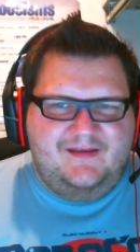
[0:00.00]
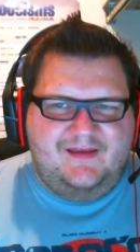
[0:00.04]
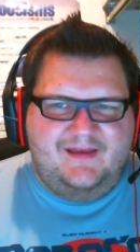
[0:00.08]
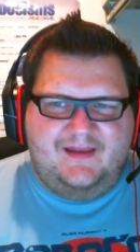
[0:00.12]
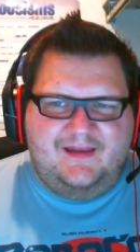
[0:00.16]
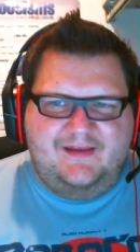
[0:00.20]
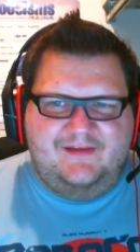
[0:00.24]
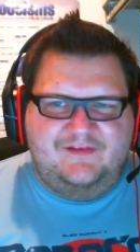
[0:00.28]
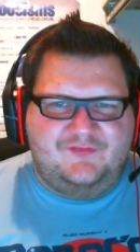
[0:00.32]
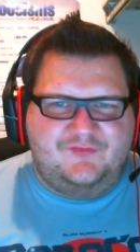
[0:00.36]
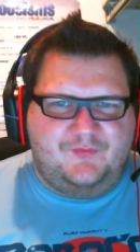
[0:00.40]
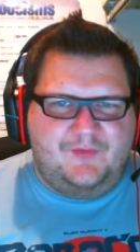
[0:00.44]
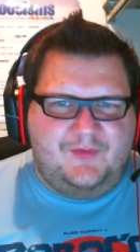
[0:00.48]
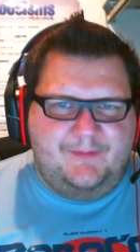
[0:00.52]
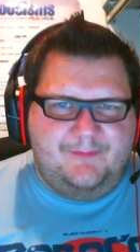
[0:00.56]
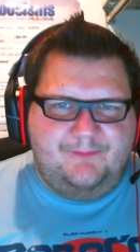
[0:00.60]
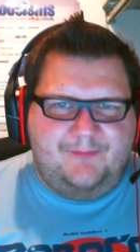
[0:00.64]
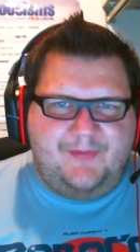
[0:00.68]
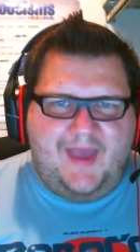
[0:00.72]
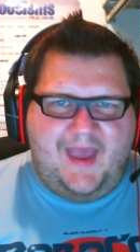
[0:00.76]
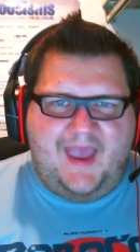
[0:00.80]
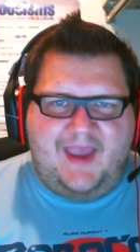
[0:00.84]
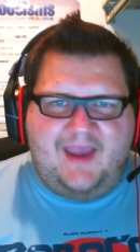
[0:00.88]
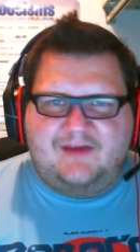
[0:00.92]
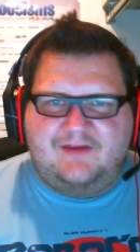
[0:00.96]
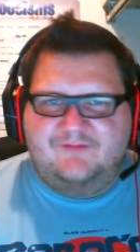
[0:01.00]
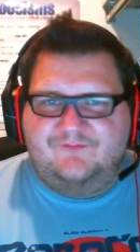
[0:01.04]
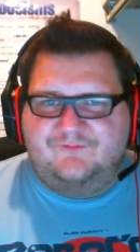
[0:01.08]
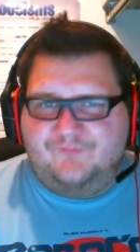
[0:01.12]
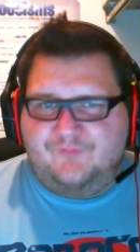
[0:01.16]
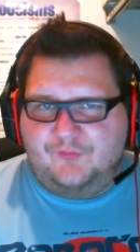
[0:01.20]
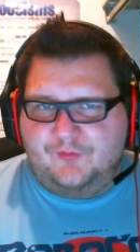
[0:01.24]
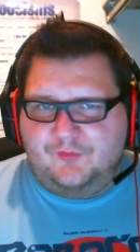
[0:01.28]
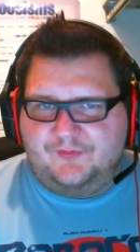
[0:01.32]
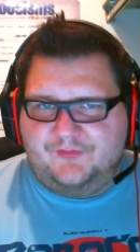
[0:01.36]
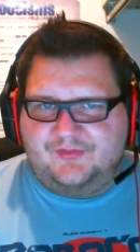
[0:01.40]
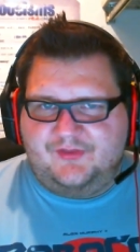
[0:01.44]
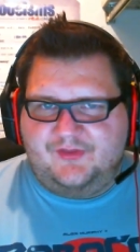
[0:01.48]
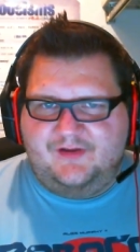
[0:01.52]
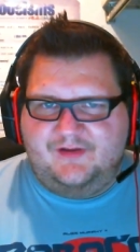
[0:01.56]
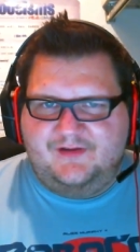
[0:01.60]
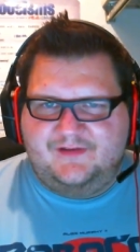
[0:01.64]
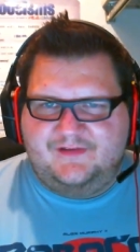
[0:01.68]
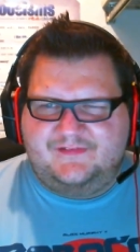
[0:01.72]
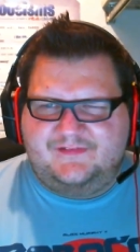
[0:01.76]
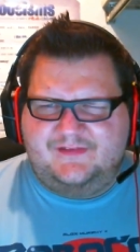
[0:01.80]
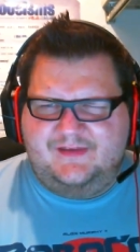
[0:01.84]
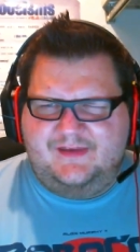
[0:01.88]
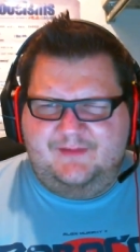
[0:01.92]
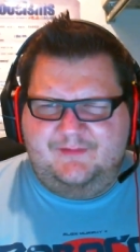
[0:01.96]
and he's went back and forth on
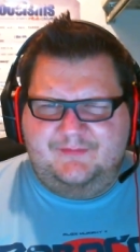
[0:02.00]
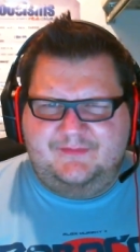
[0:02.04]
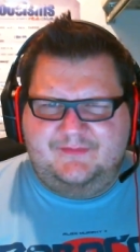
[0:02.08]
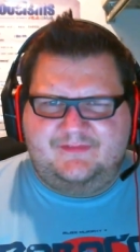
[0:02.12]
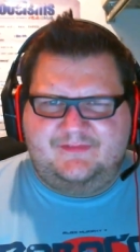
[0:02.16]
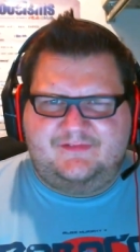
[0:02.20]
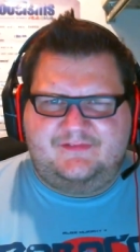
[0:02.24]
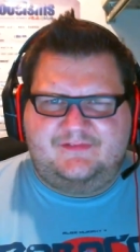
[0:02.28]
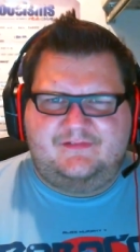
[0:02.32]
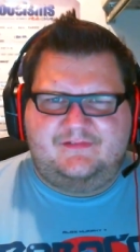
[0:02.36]
this, even